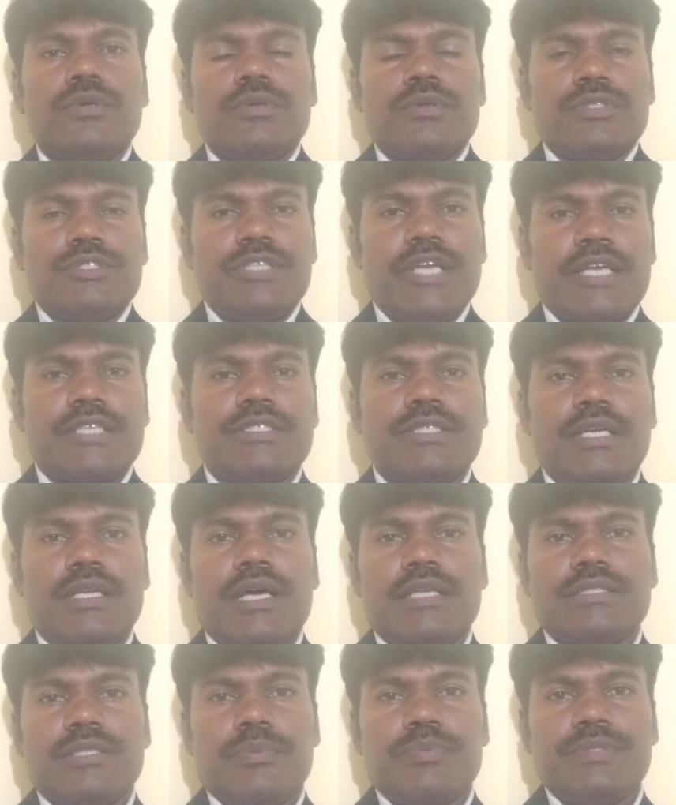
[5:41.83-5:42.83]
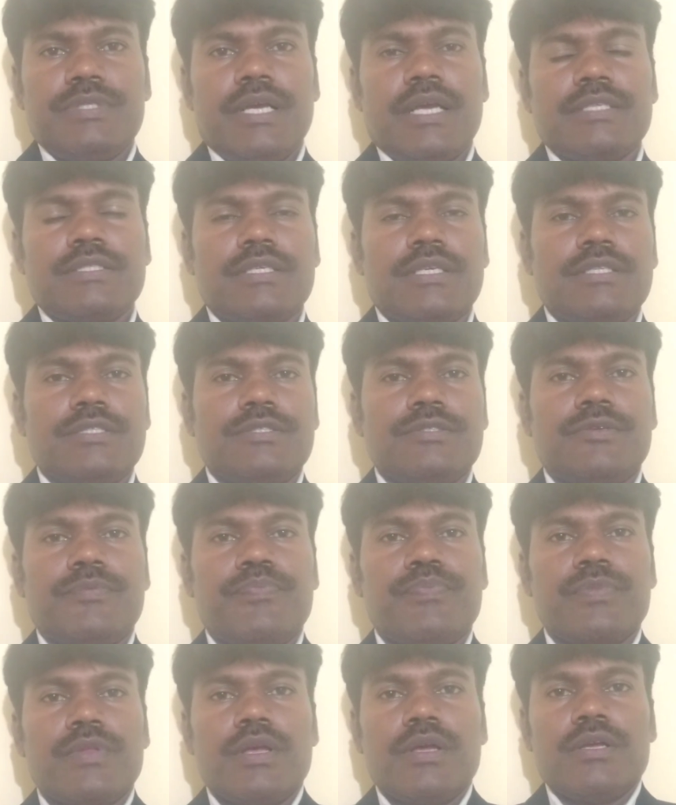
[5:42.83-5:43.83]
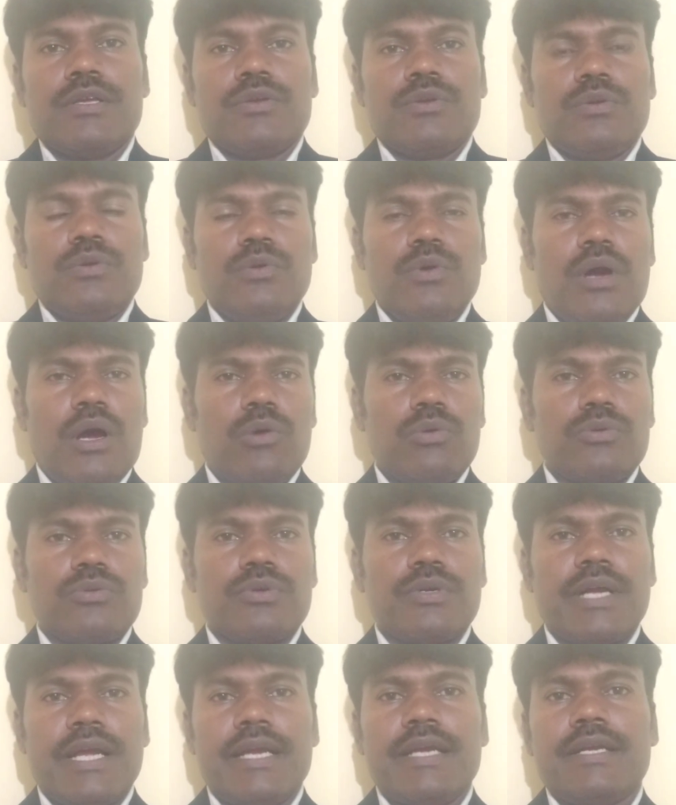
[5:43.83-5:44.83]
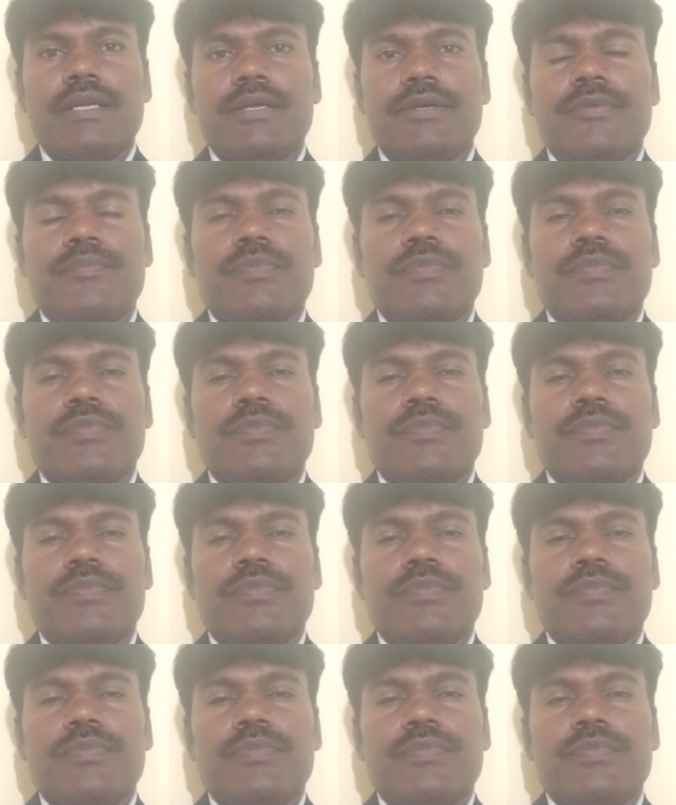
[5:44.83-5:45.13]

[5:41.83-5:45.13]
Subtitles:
section or subsections, you have to write